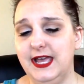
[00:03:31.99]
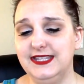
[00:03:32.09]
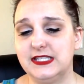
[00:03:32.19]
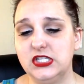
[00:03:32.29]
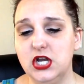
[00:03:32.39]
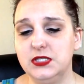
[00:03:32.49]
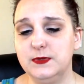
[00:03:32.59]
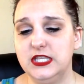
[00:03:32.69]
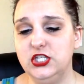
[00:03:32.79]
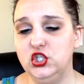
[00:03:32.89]
It starts
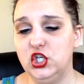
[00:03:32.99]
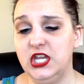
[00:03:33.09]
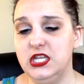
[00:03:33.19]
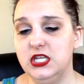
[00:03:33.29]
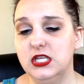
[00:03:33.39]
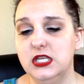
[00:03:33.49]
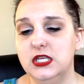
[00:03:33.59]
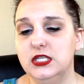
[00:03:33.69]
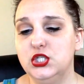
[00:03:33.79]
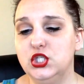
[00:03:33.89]
with a G,
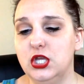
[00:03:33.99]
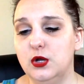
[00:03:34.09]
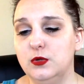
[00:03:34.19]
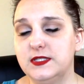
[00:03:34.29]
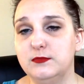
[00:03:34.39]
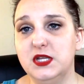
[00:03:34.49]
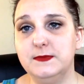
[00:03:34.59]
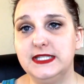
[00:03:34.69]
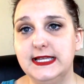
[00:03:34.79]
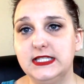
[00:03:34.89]
so
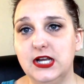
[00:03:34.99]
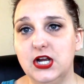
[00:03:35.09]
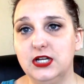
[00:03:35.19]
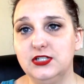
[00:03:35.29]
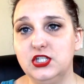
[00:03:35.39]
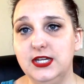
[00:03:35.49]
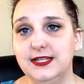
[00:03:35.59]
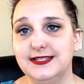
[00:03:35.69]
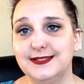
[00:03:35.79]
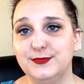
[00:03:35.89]
sometimes that's a hard G
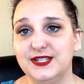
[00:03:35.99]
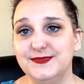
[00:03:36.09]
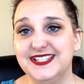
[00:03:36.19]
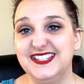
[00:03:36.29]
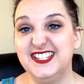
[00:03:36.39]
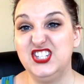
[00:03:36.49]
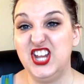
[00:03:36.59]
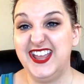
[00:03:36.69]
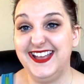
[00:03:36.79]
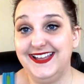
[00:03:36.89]
and sometimes it's a
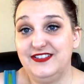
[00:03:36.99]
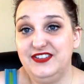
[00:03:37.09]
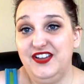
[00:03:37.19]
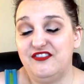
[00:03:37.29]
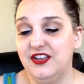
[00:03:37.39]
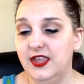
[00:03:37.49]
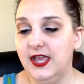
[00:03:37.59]
J, I don't know.